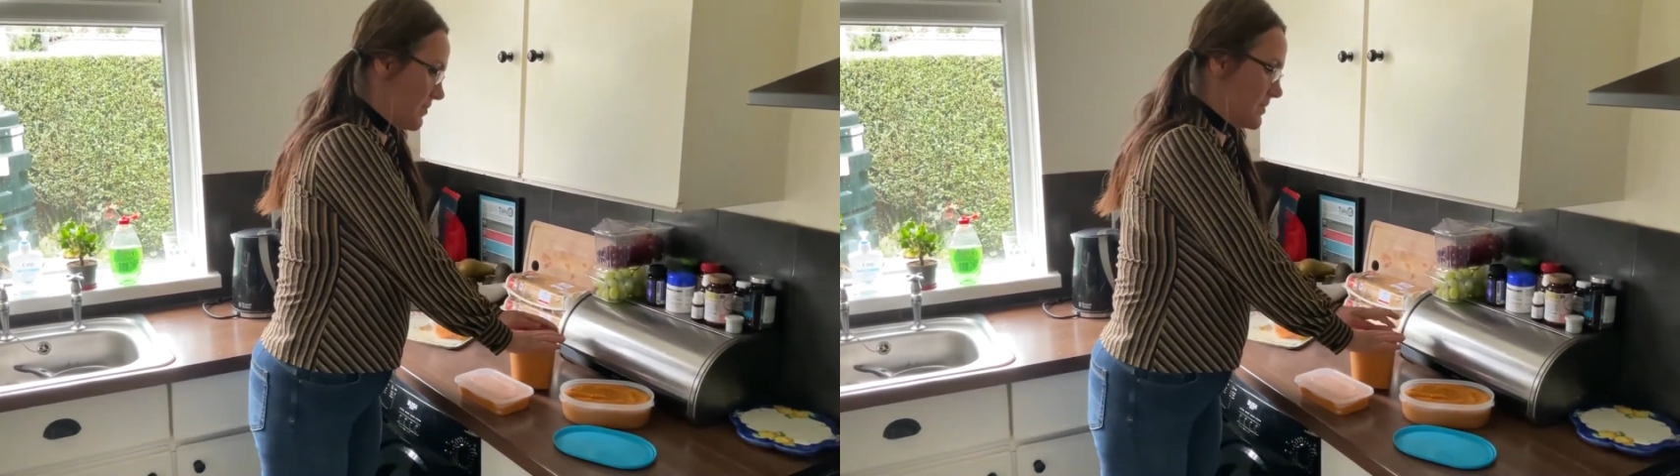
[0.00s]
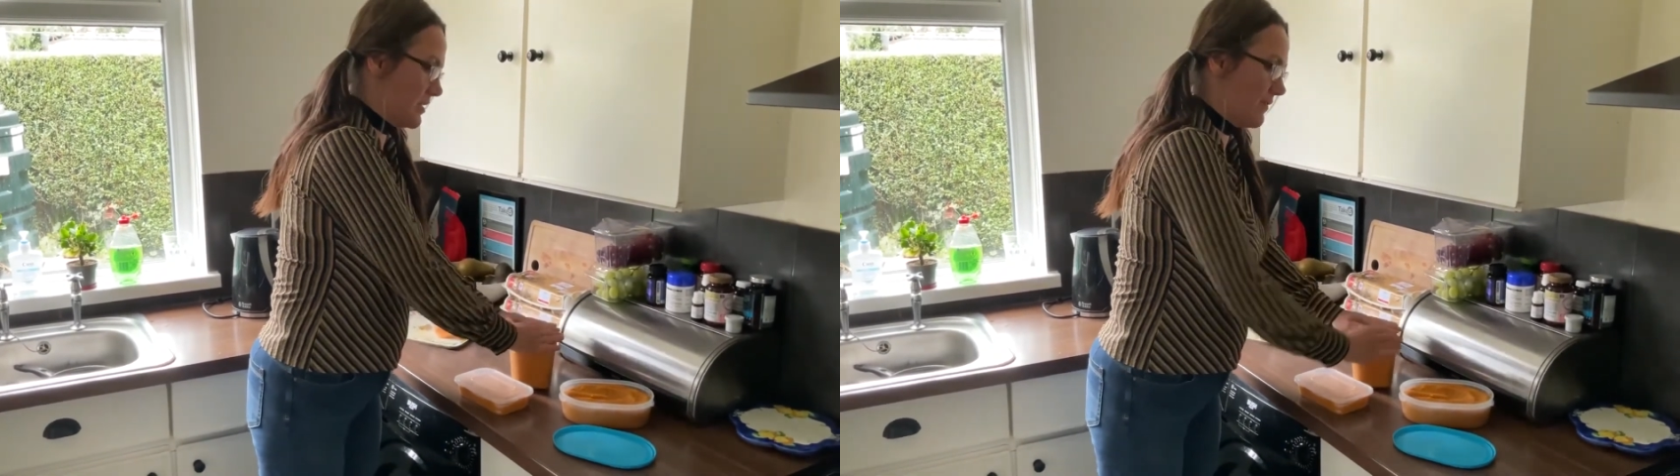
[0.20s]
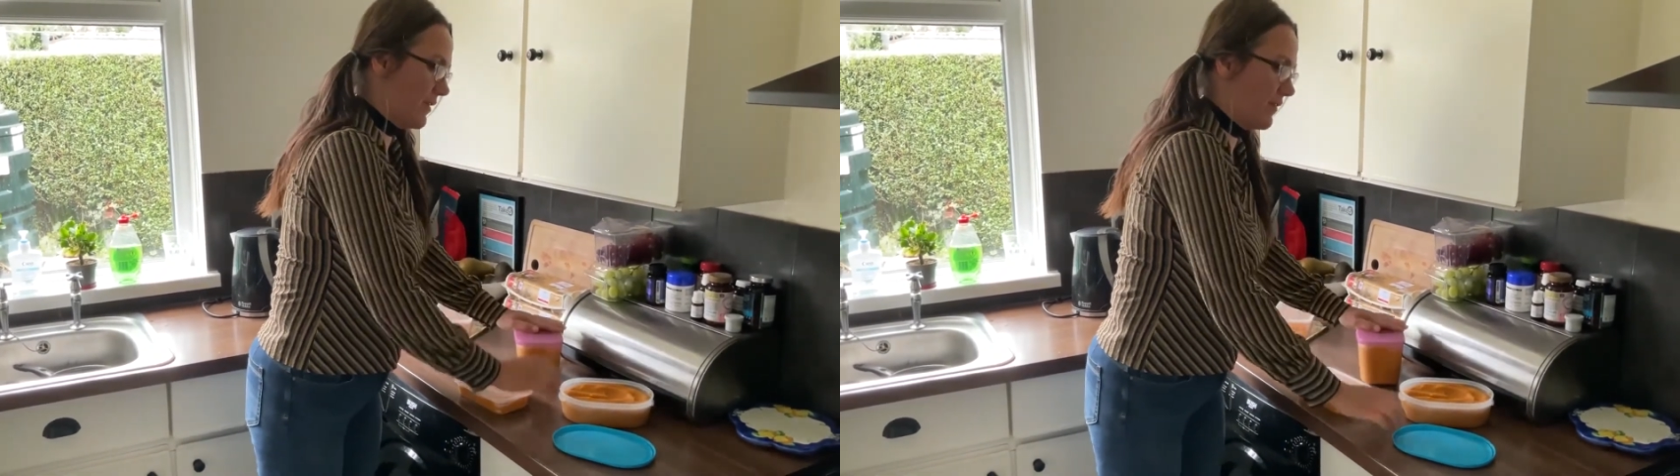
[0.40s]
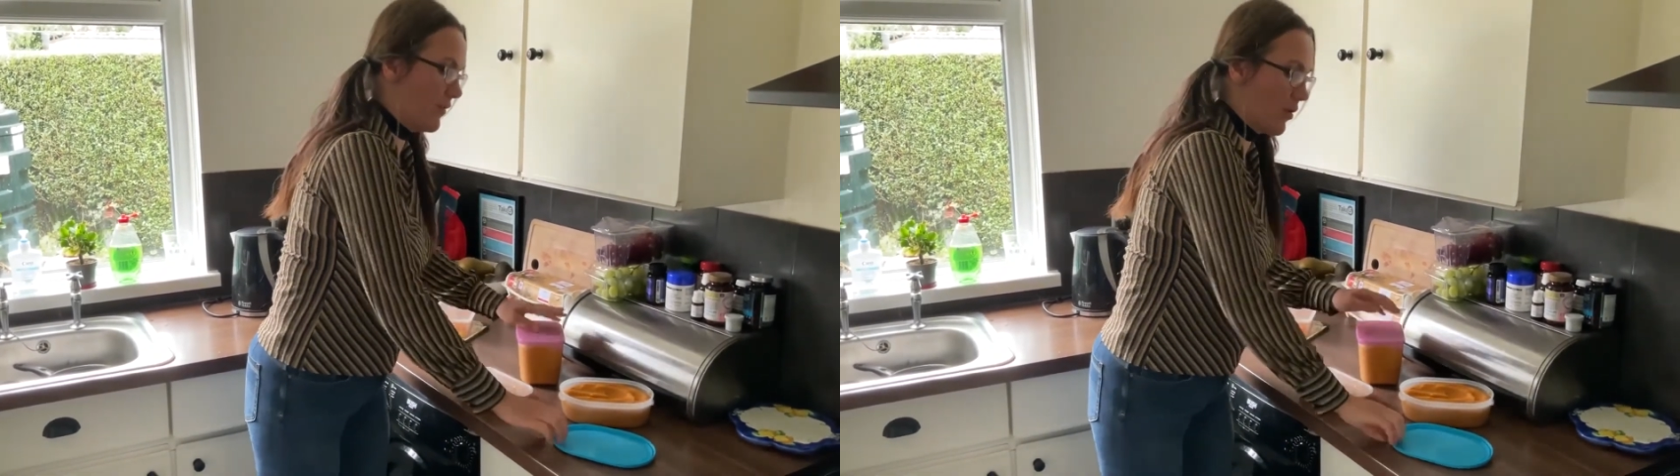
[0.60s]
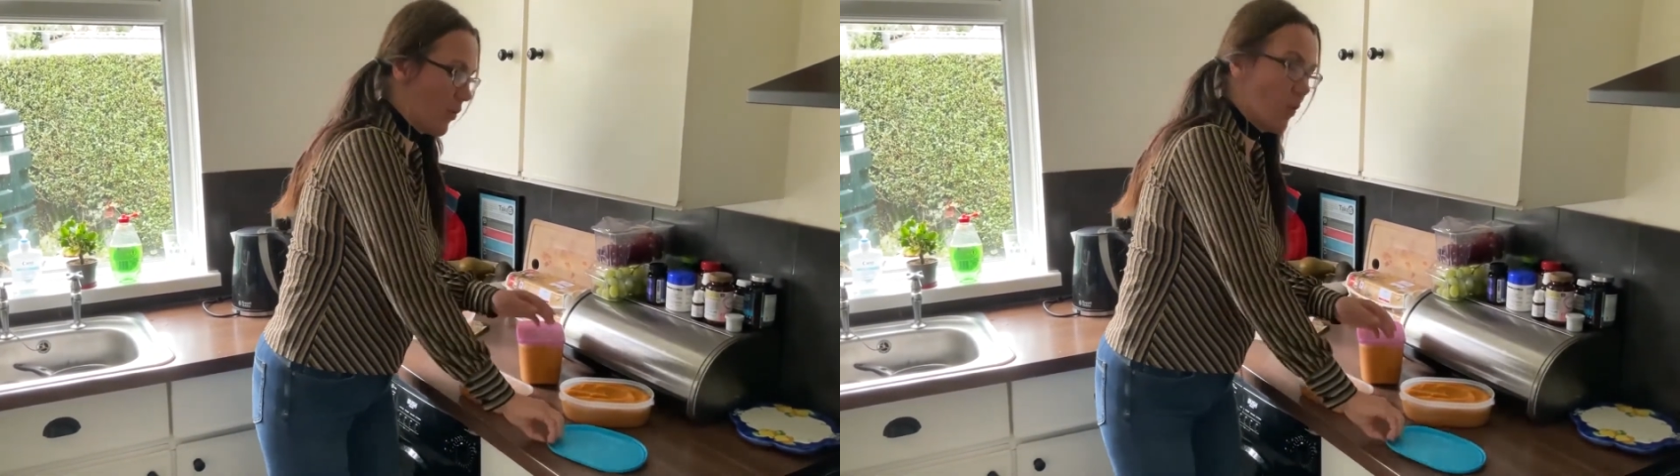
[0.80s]
So if you've
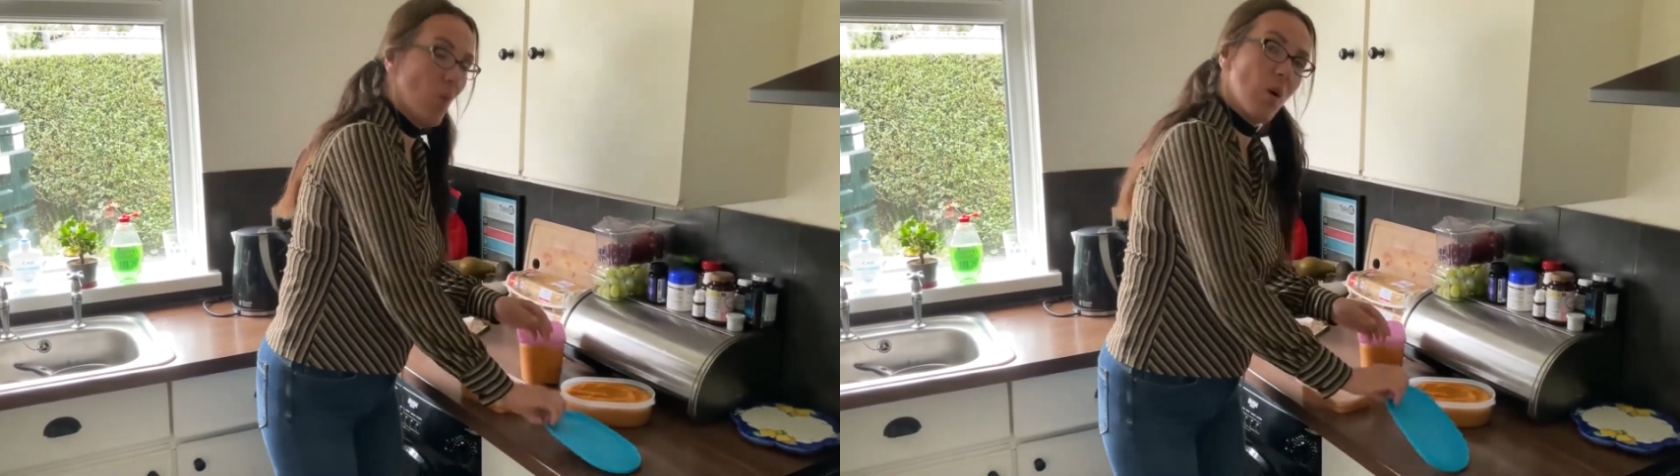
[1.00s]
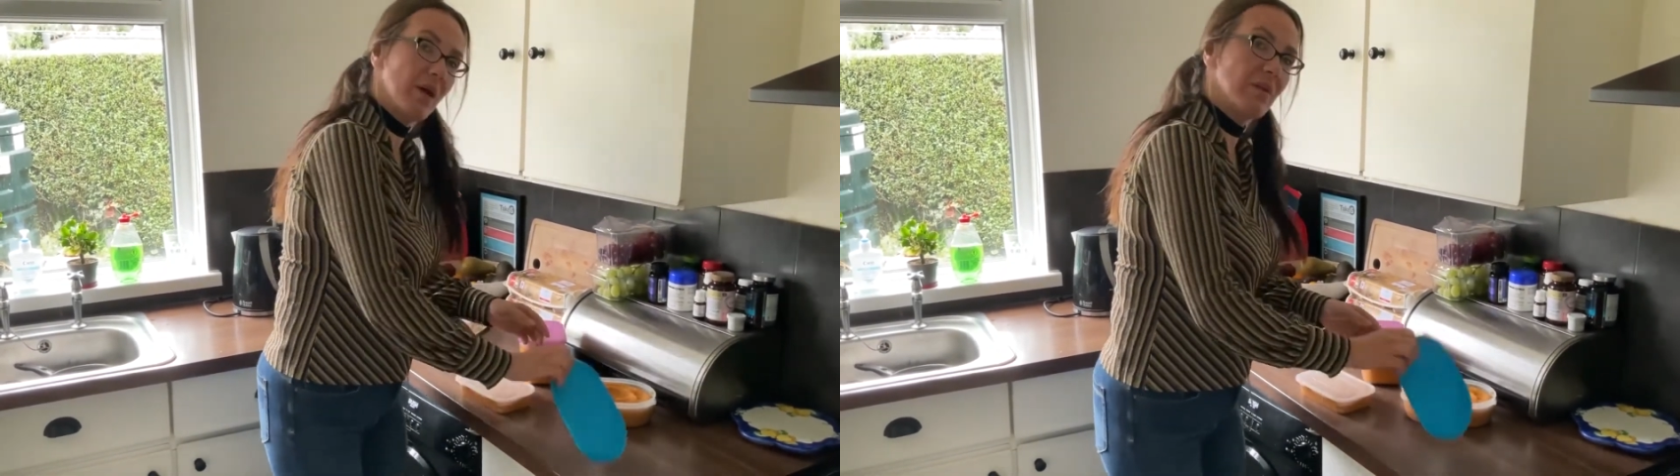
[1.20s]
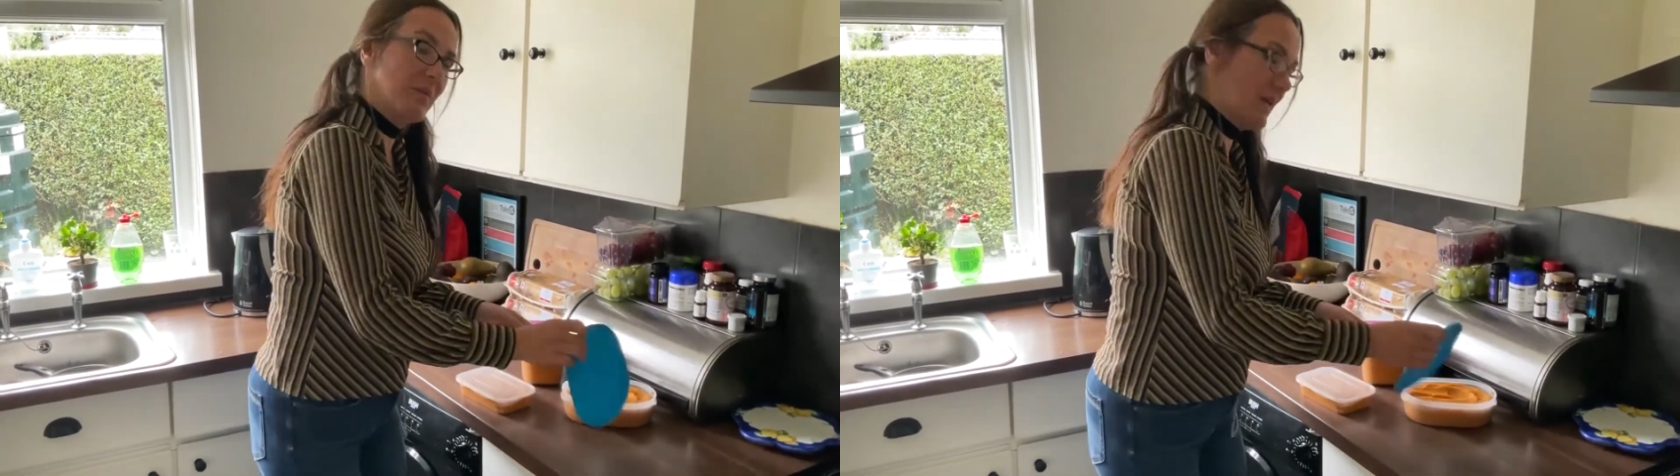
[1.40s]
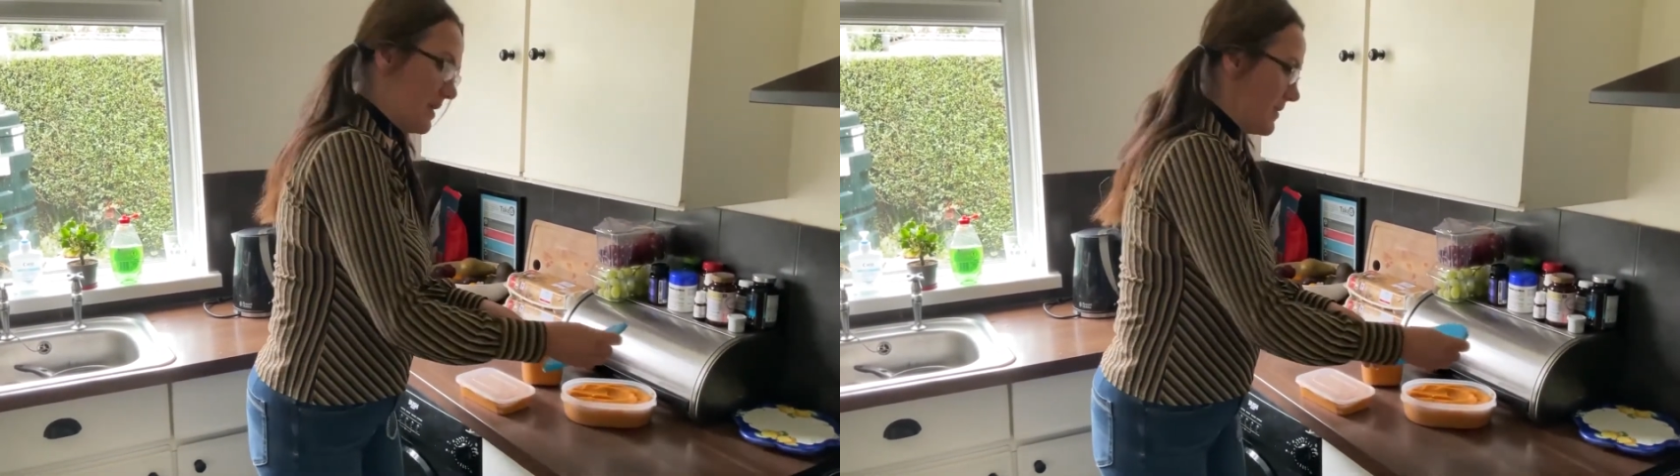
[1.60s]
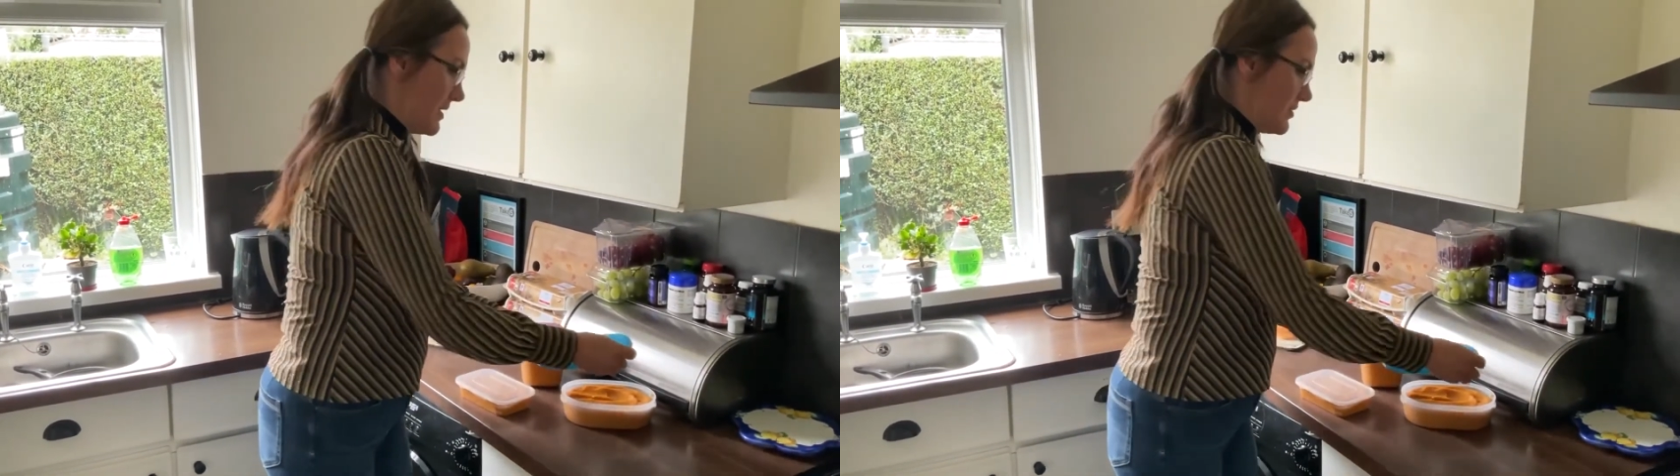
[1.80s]
got one baby,